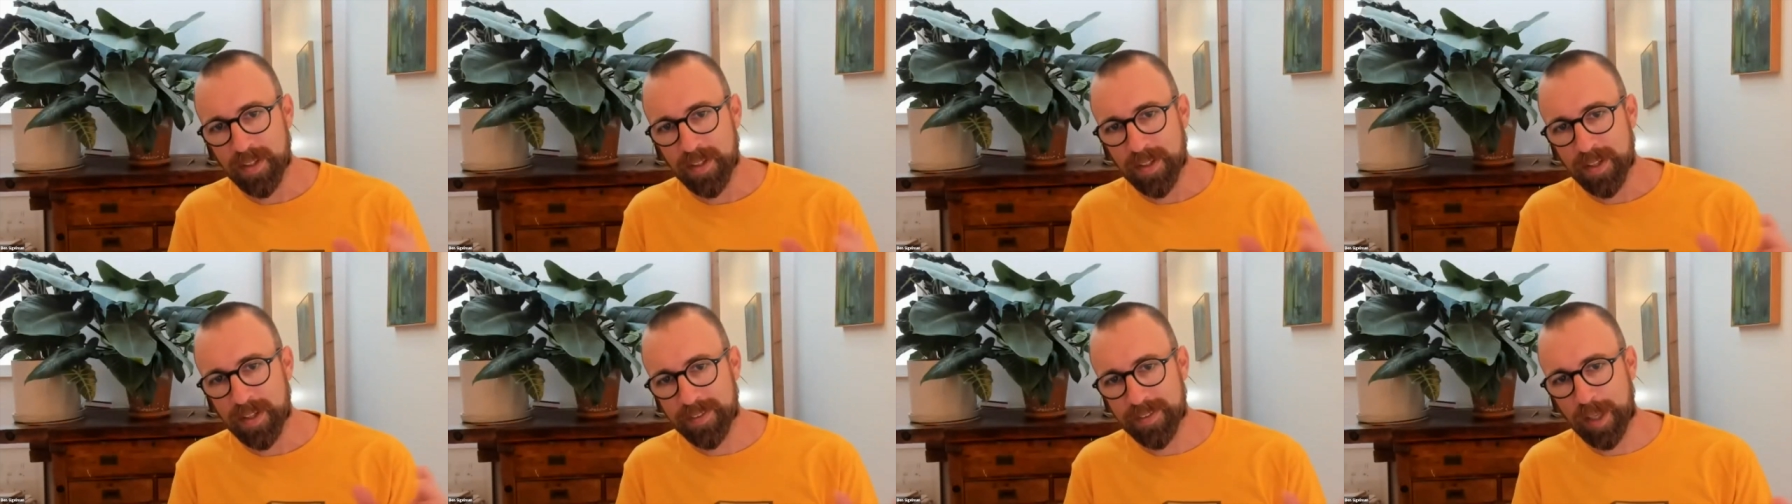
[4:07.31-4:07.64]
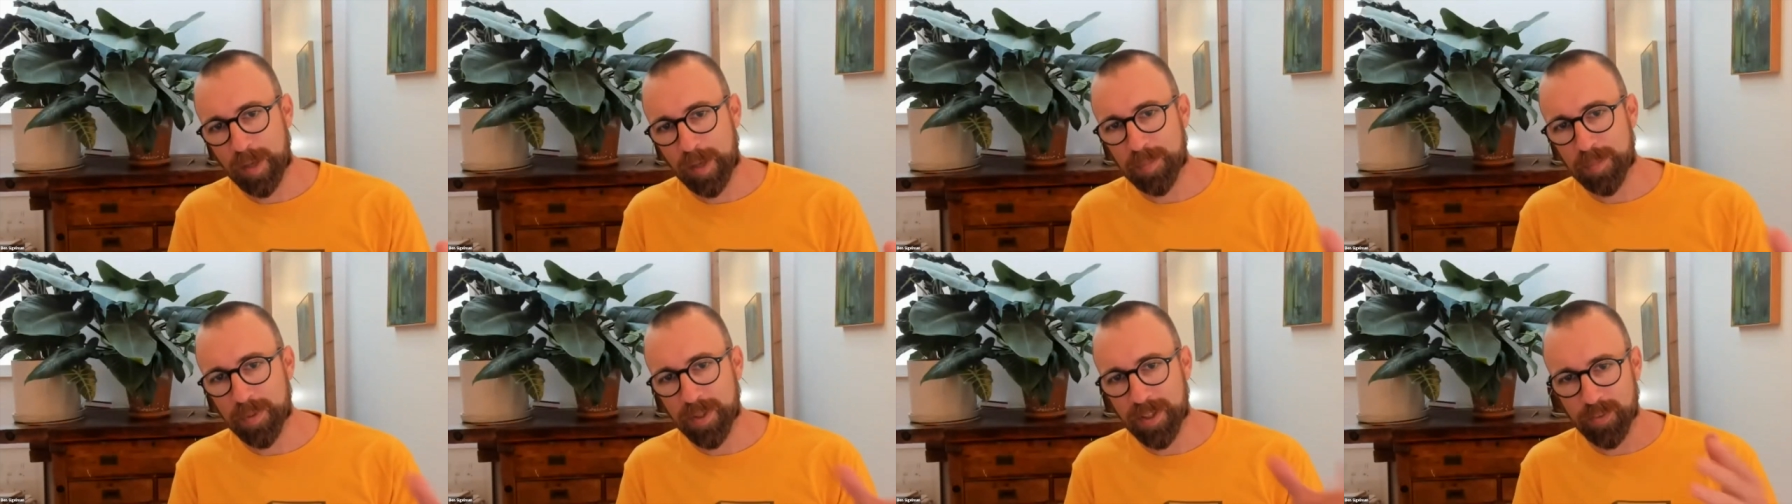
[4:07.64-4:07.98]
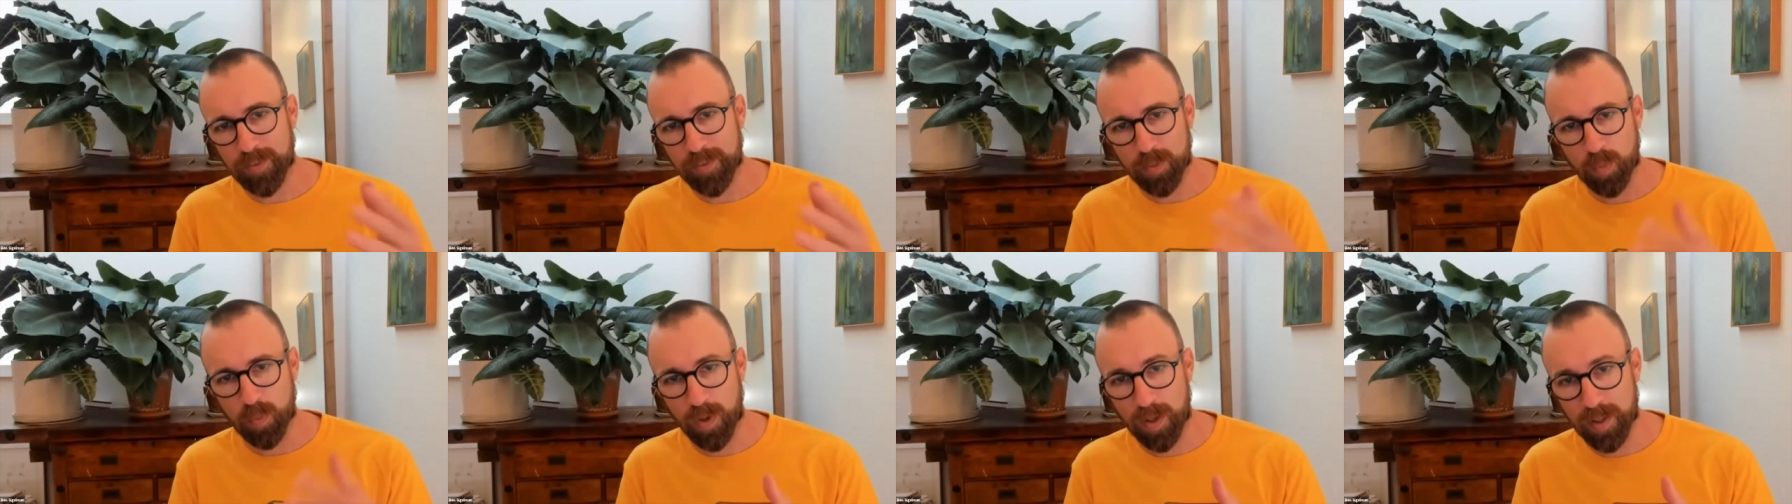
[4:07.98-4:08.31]
Sampling is
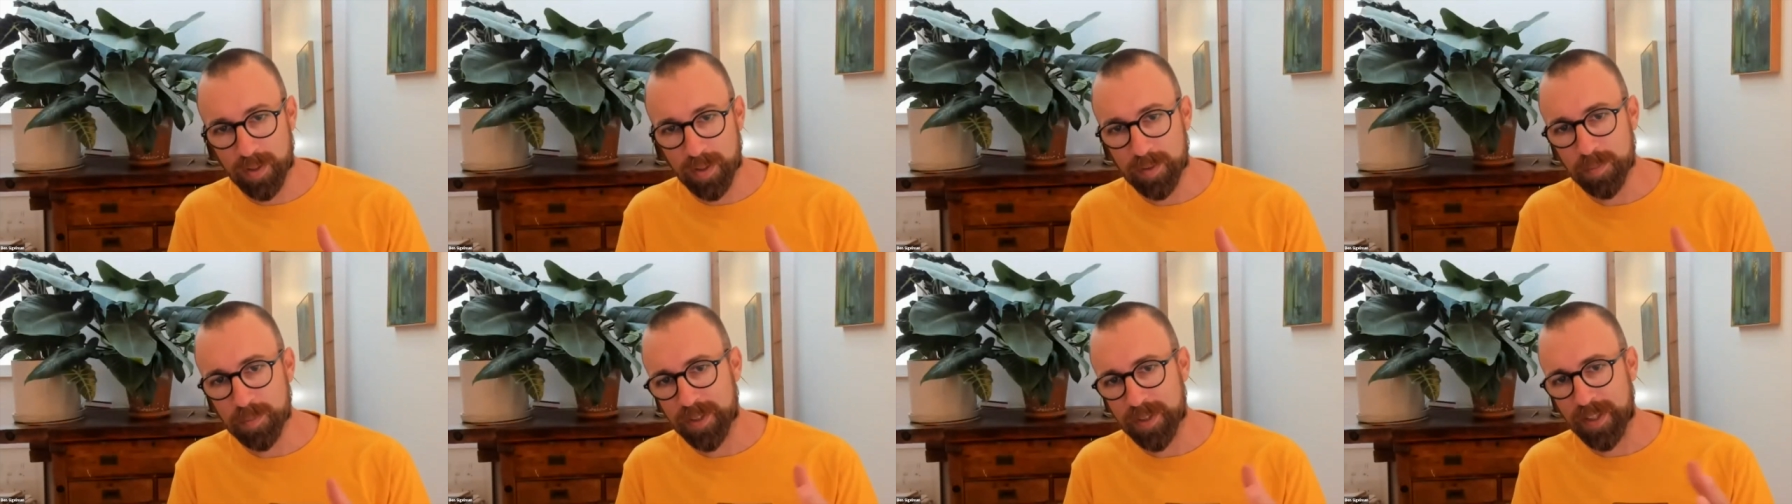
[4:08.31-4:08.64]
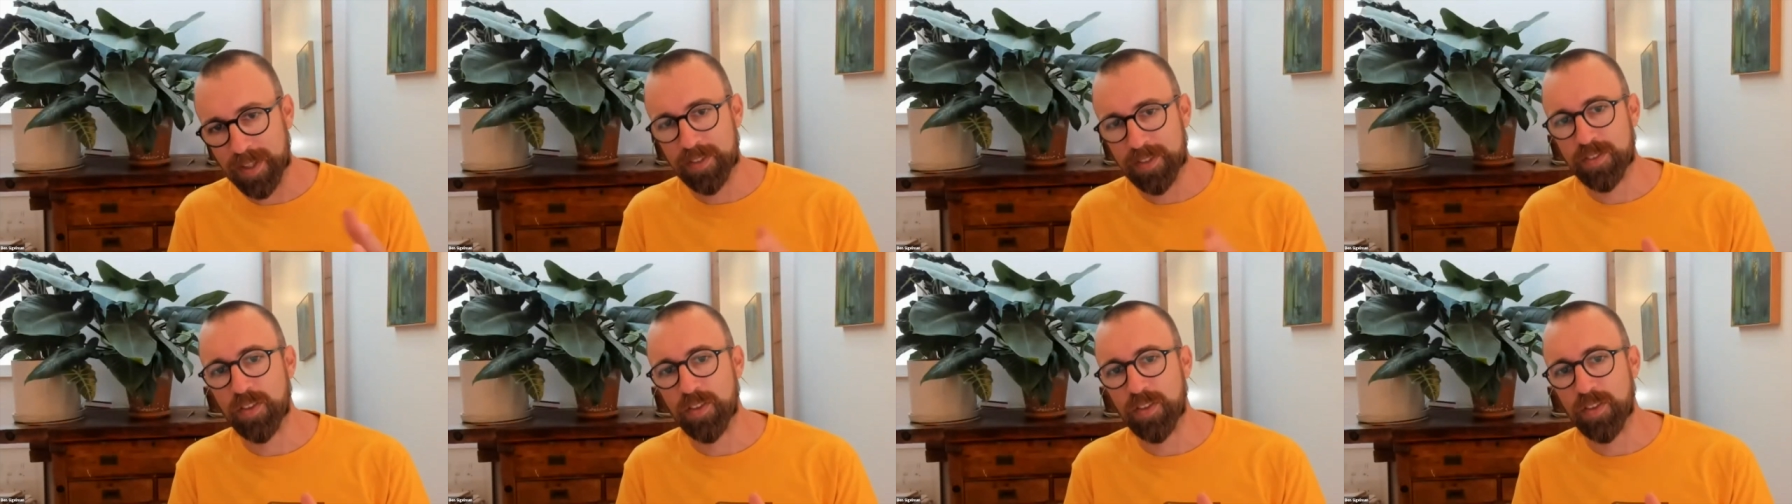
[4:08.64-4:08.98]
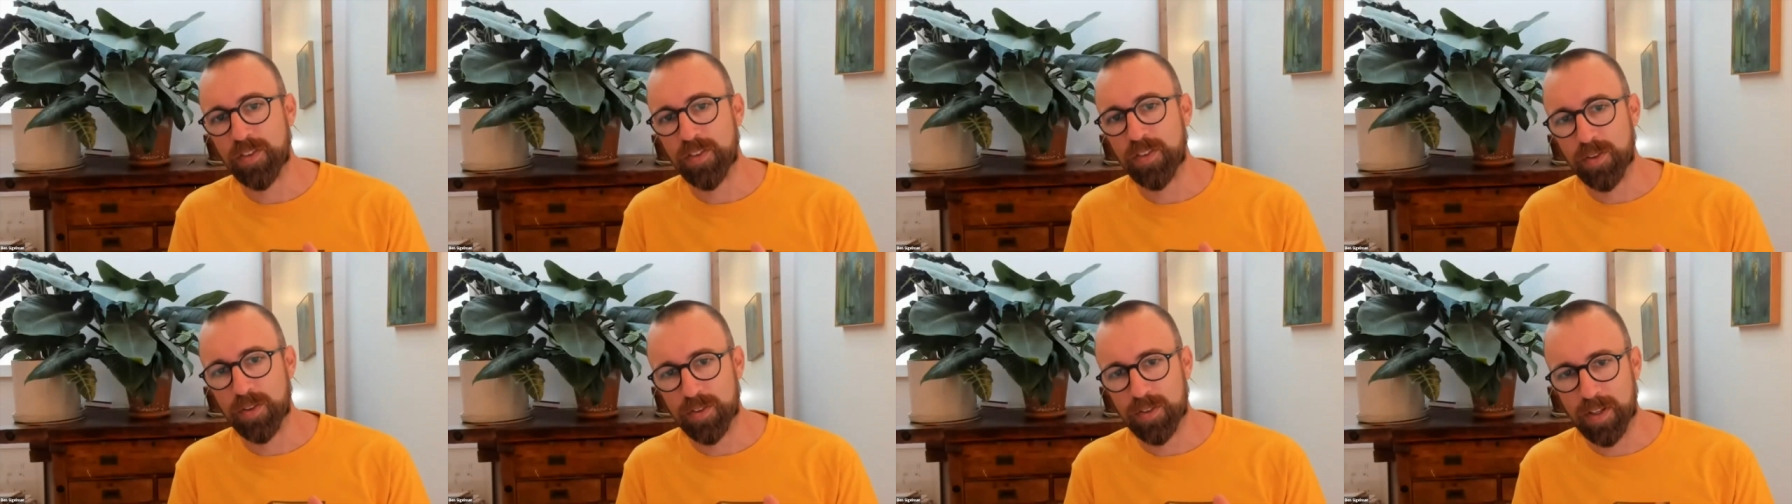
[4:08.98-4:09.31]
one potential
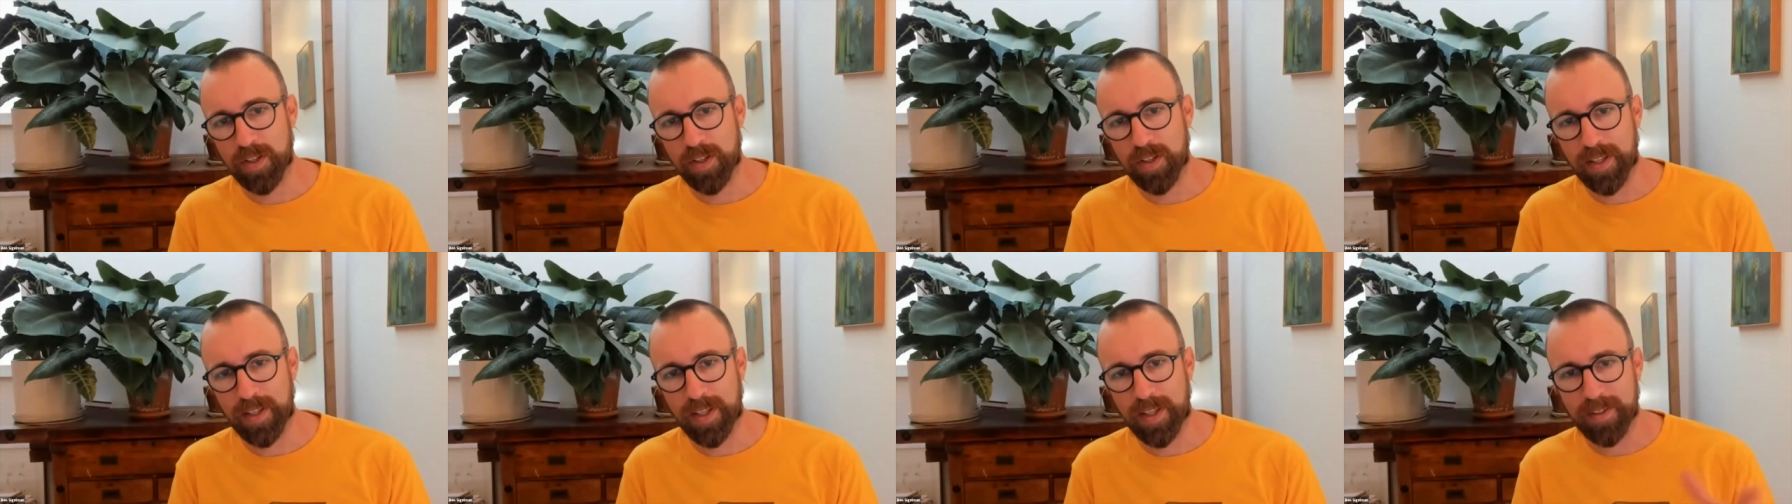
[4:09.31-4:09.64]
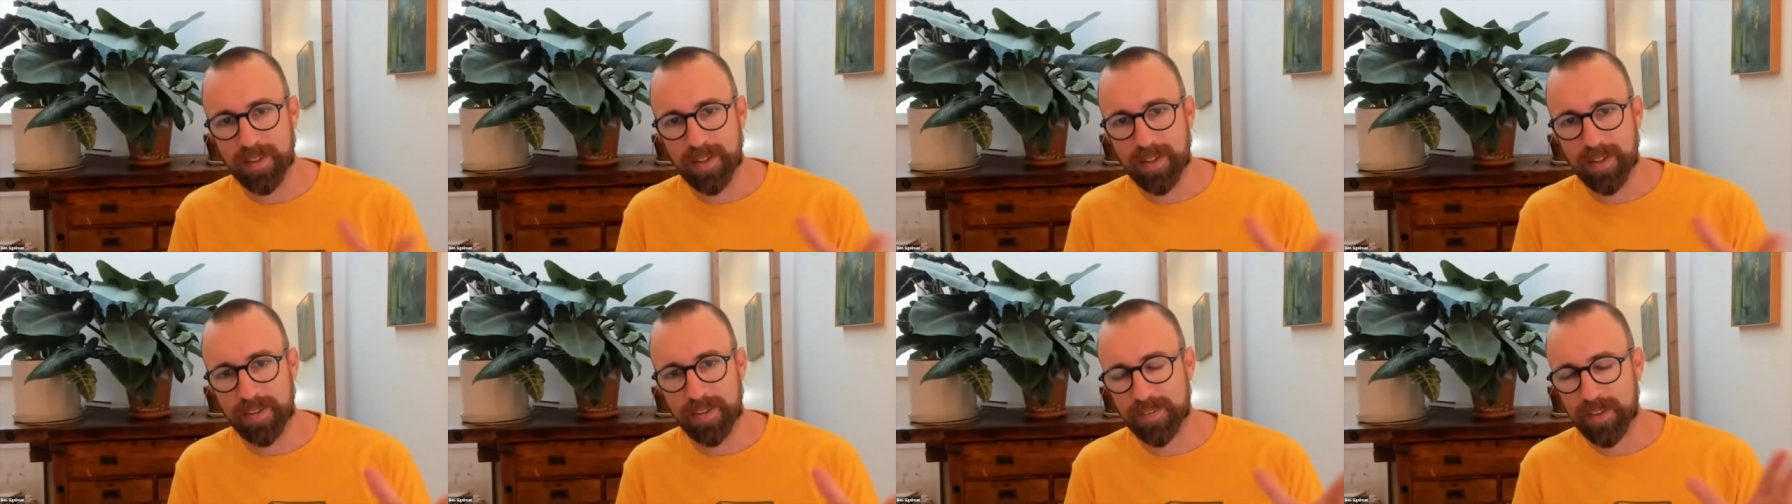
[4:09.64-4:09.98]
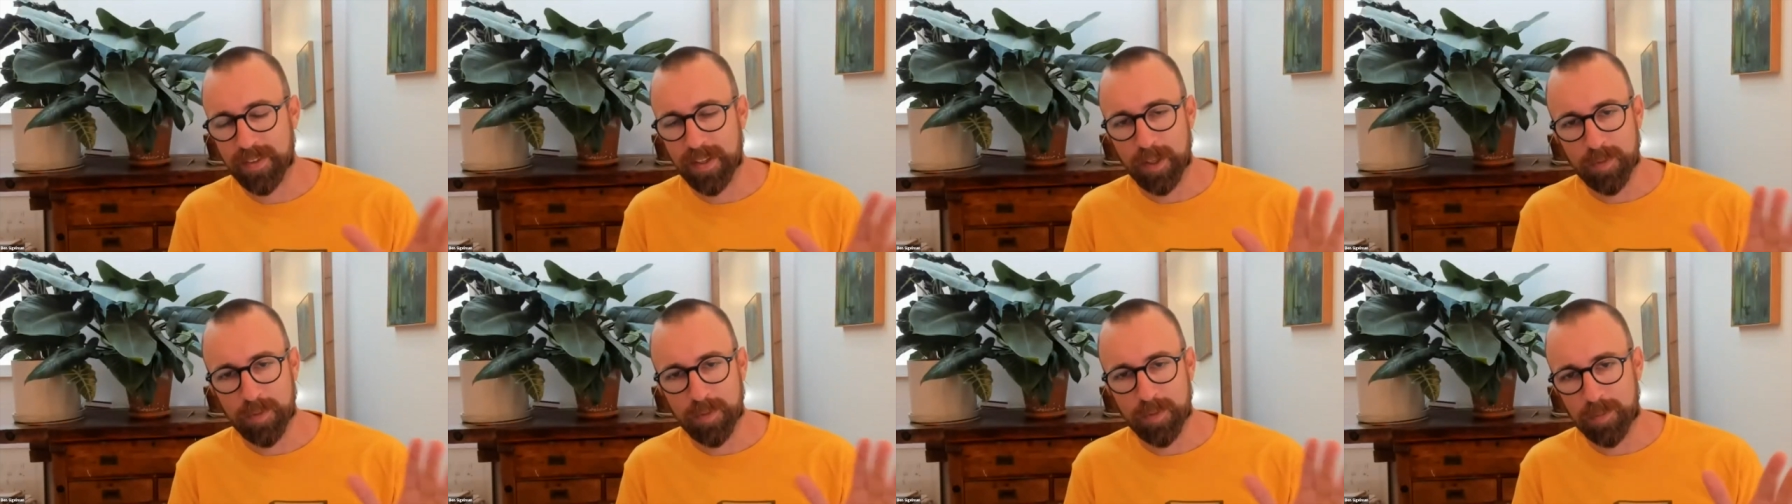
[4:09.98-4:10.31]
solution to that. That's
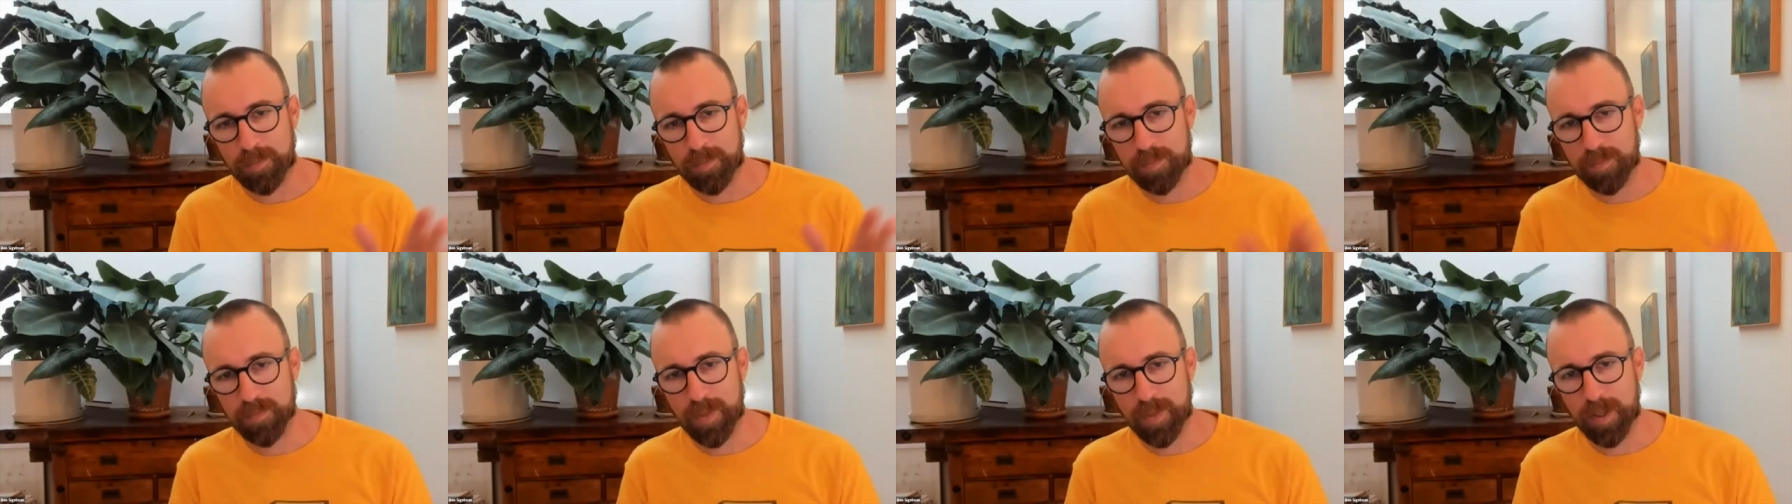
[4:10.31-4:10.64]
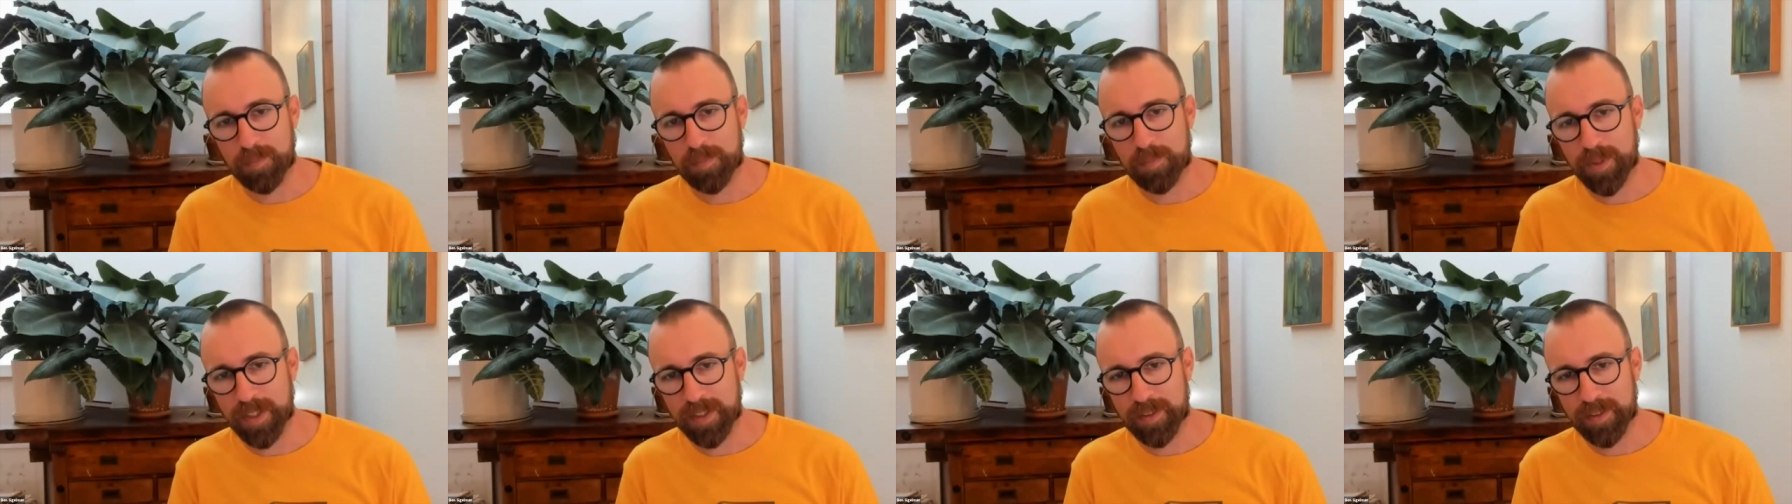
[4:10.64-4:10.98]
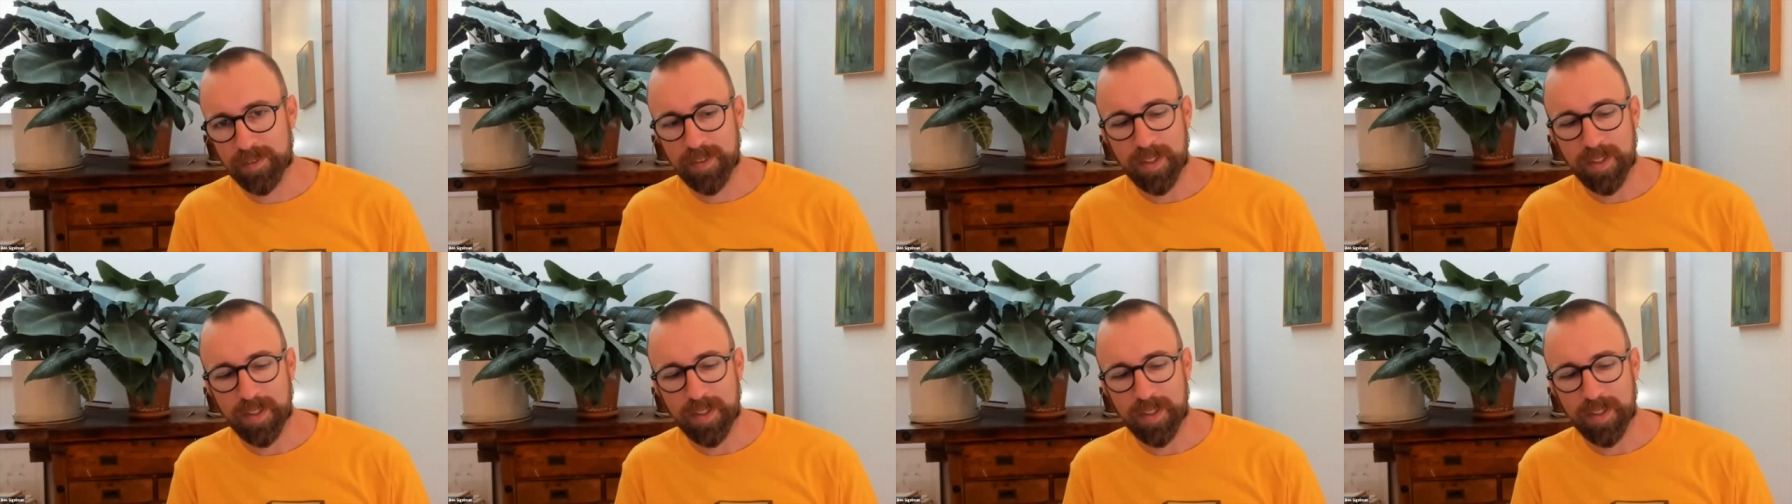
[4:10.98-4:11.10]
my big